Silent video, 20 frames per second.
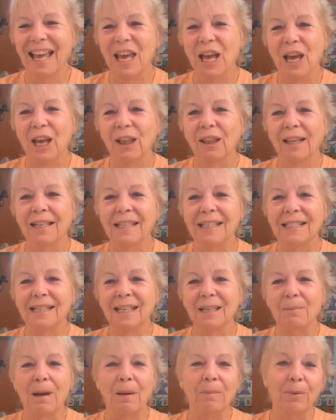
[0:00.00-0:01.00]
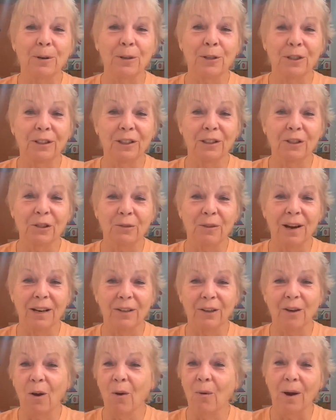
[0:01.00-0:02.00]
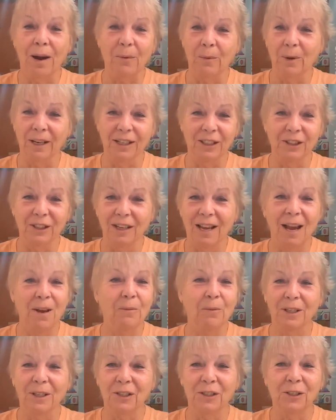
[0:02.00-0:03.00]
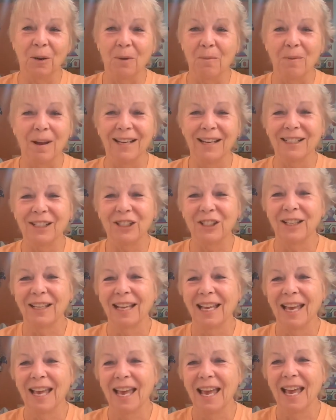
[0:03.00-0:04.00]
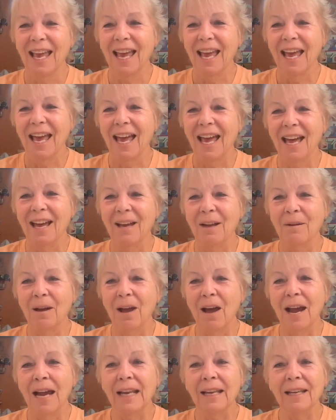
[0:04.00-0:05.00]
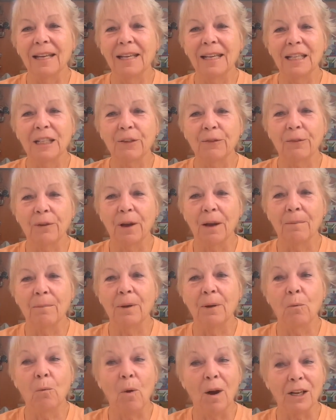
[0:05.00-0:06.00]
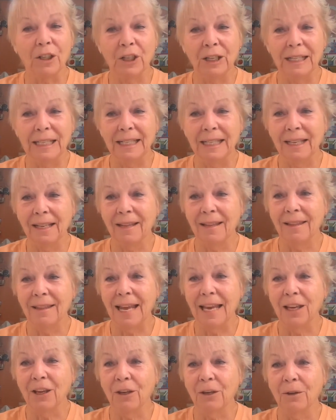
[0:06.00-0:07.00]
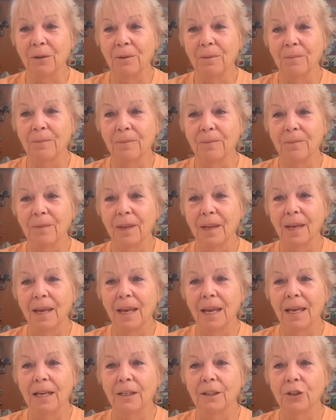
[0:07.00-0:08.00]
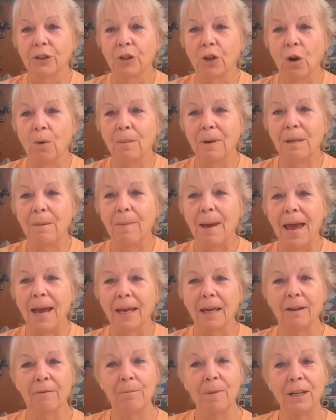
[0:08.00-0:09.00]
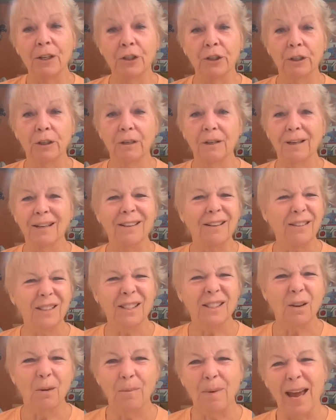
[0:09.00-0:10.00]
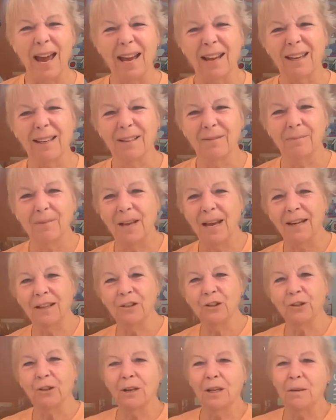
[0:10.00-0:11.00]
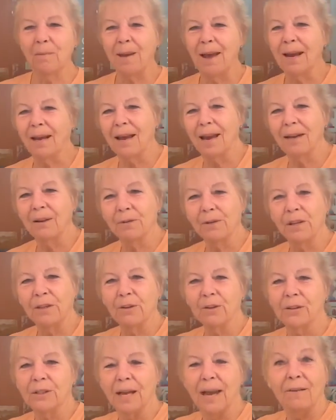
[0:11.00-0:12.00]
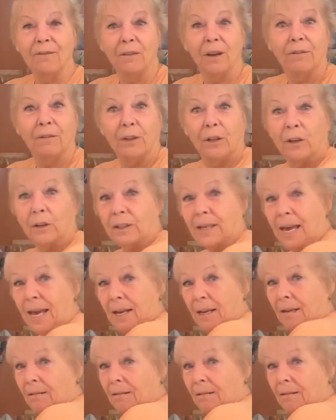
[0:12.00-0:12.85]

Linda says my personal instructor. Oh, I wish. I wish so much. Isla is from Washington. Thank you. Show me the back of my shirt. There's no back. I can show you the back. I don't think there's, I've never looked at it.